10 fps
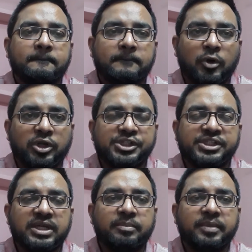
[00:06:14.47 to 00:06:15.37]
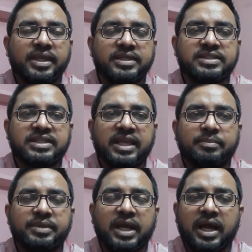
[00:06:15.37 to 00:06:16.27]
potassium is
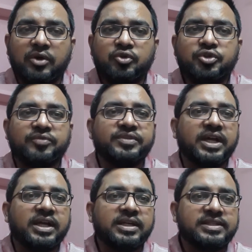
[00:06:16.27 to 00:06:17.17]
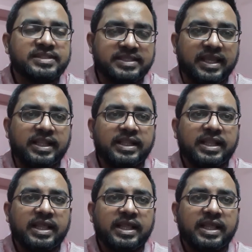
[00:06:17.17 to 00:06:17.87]
kept out of the cell